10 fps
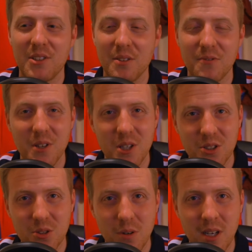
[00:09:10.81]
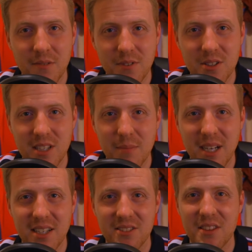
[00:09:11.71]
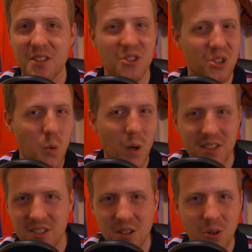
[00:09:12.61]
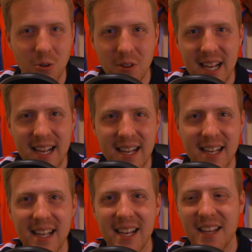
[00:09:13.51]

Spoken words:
obviously, on the first game, like I said, the squad isn't all there.